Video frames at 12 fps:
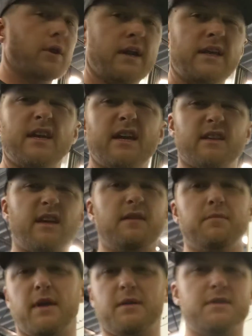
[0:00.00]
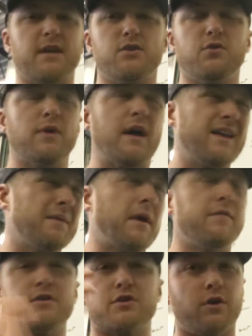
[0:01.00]
know that I need to get in maybe say 290. I'm
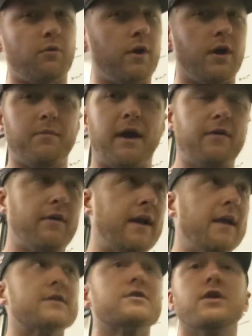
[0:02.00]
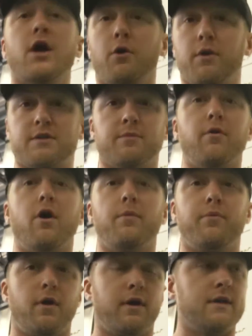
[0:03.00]
not even sure where I'm at, right? I just know it's a
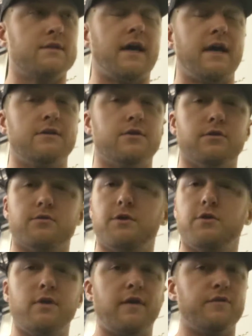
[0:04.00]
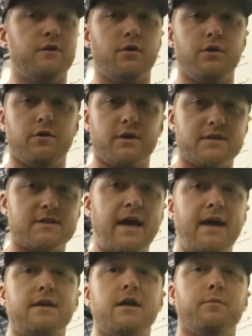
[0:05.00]
ballpark. It's high 2s. You don't have to know your
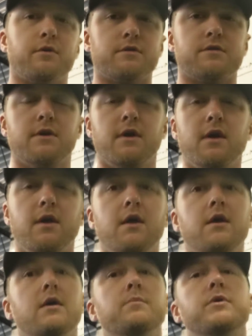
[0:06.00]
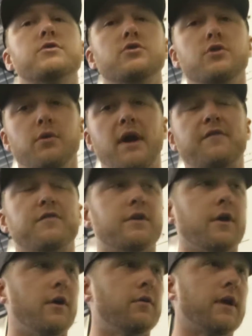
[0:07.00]
exact numbers, but you do have to
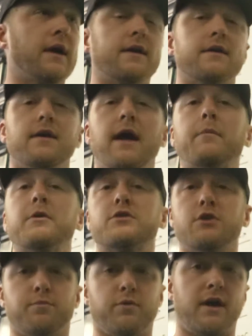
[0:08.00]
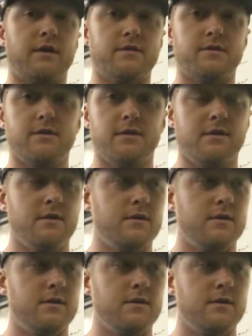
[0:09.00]
know how much do you press.